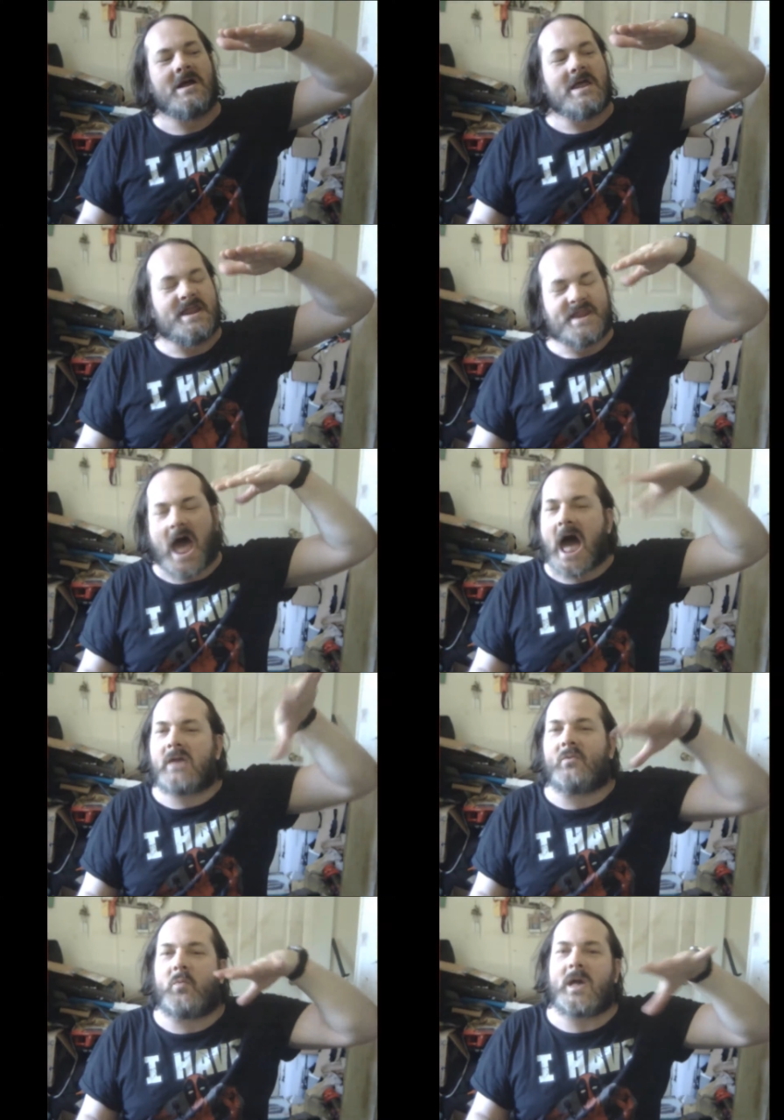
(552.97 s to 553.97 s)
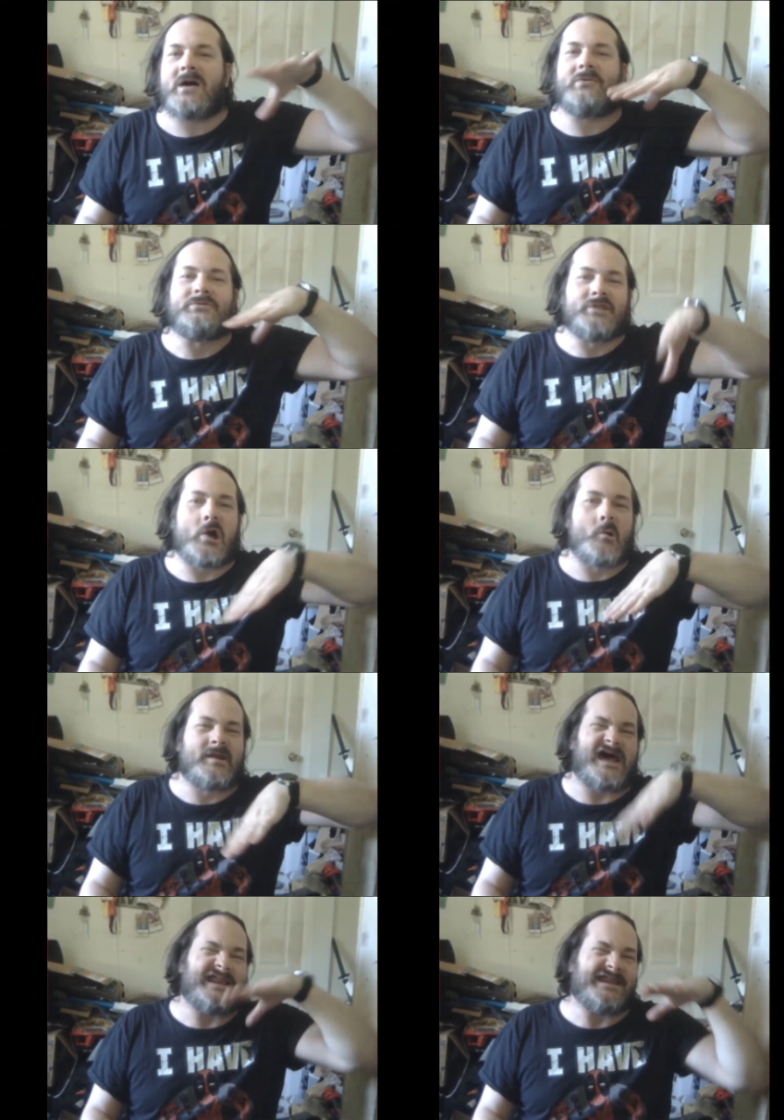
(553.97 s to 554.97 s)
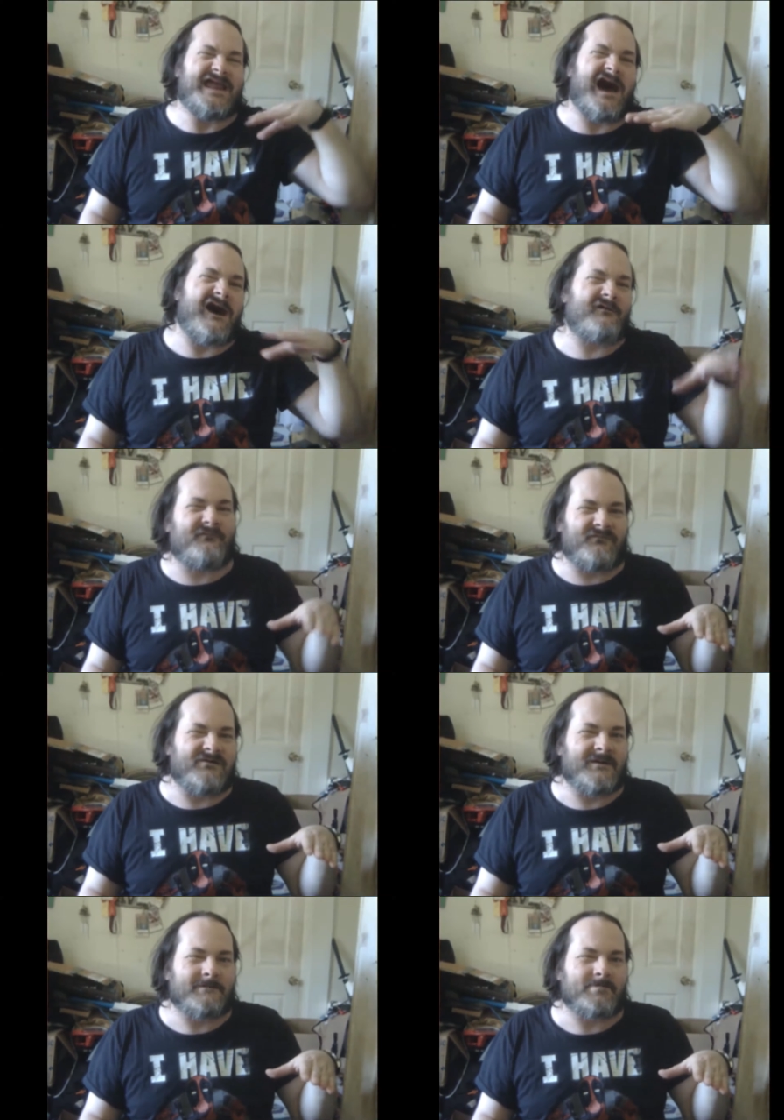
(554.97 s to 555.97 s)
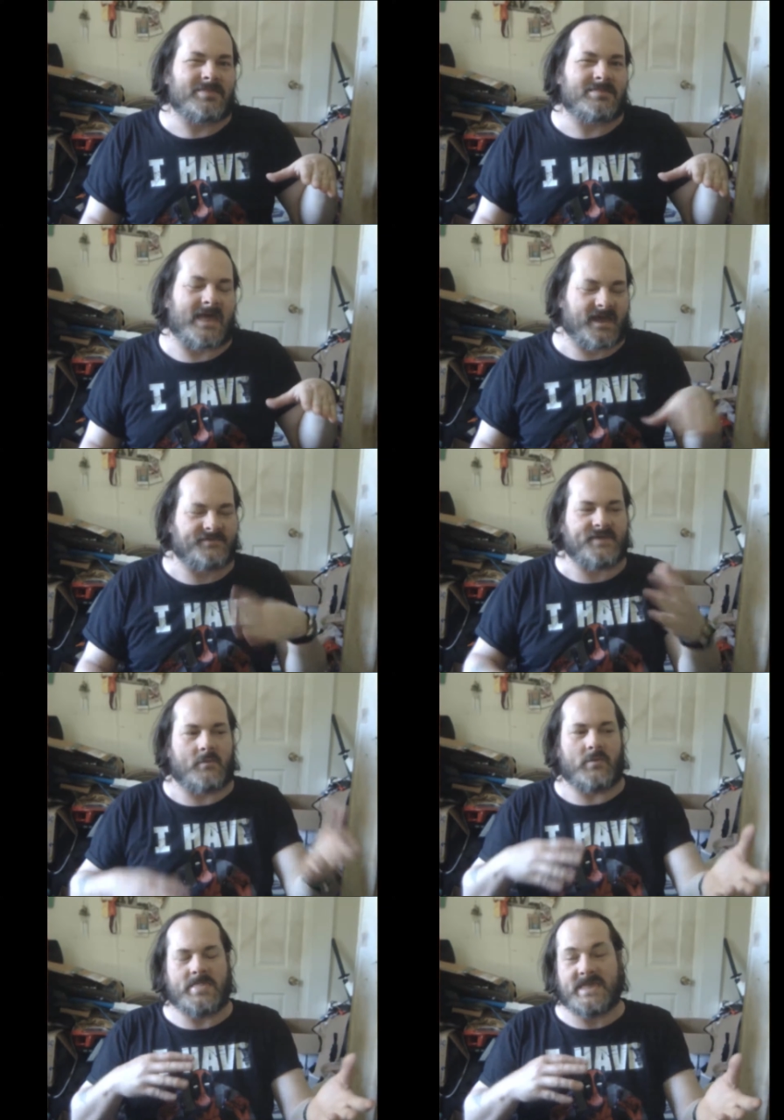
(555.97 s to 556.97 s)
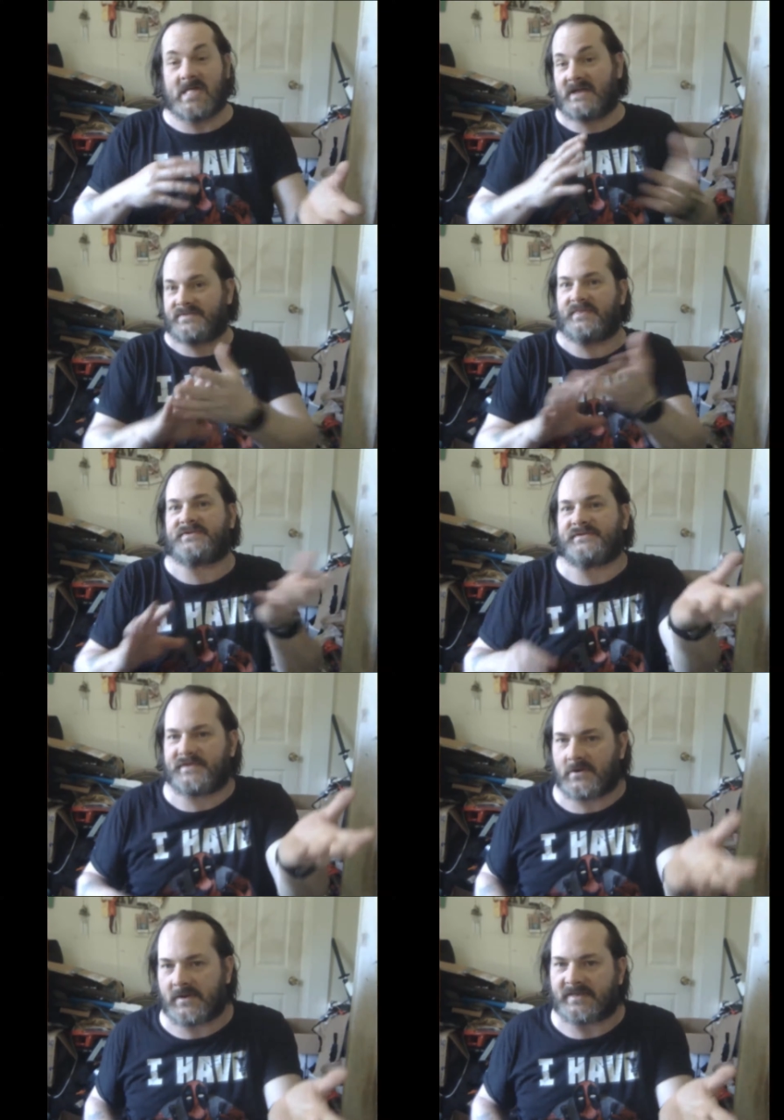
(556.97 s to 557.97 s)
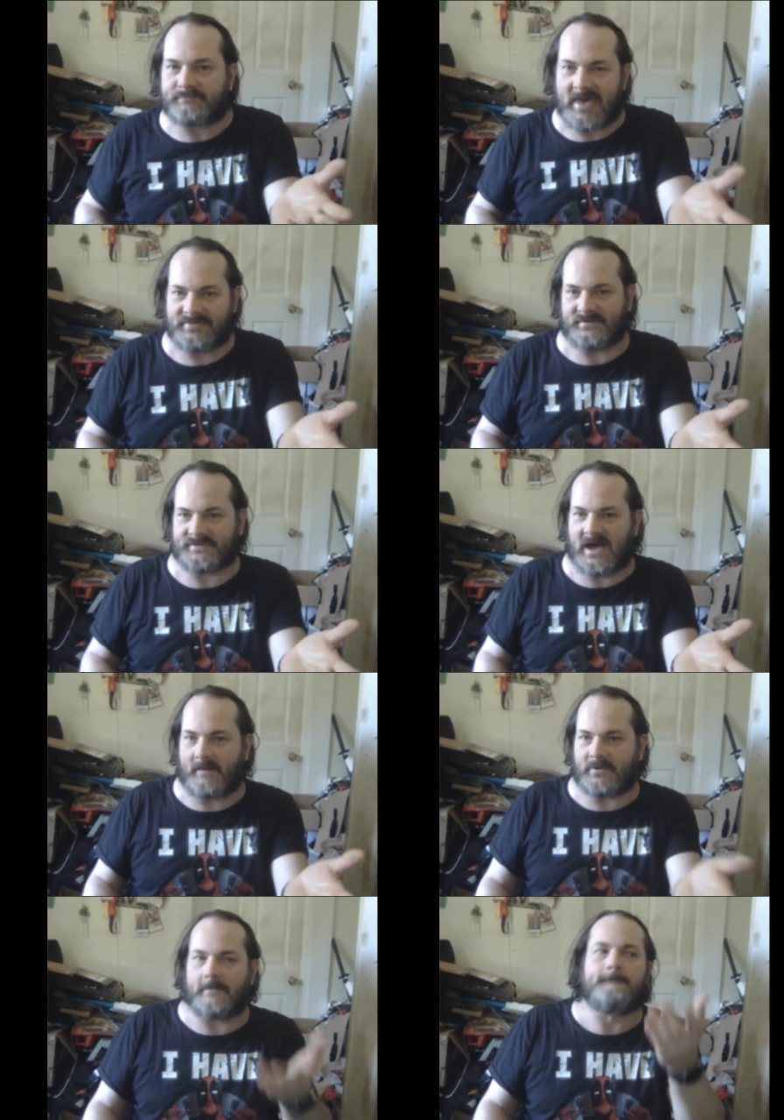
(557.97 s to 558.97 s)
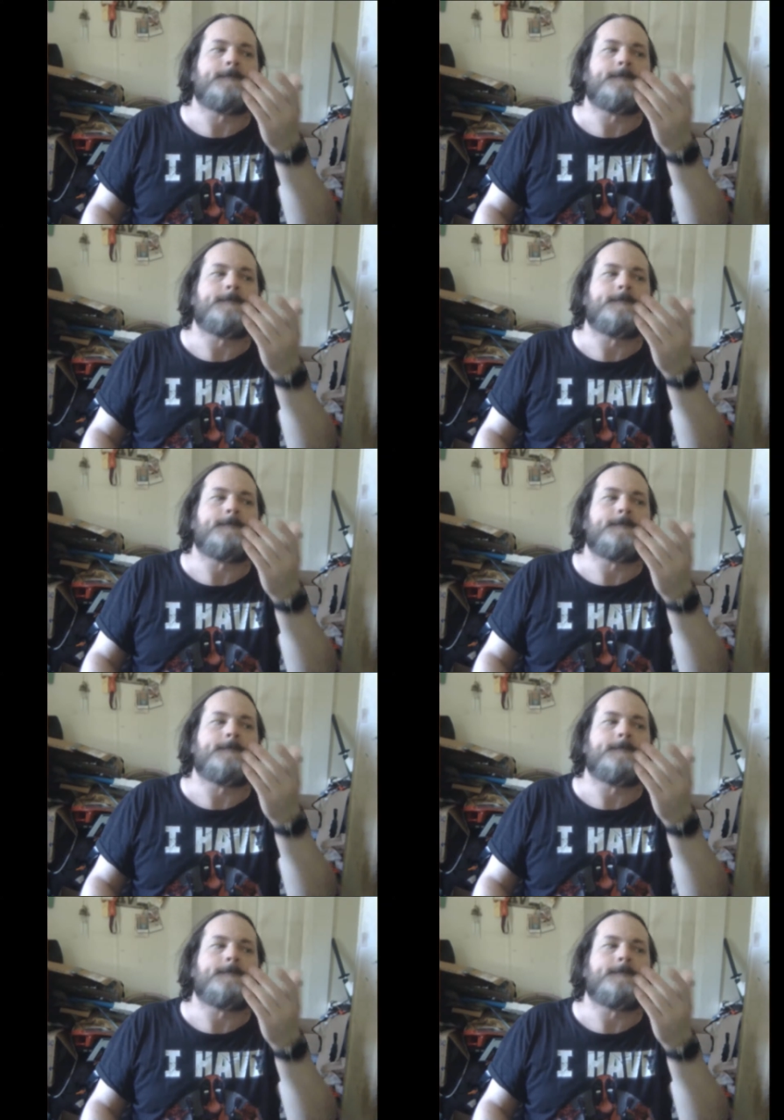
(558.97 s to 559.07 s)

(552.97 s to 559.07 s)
not well known enough. Like I said, would be like the Centurion pencil topper.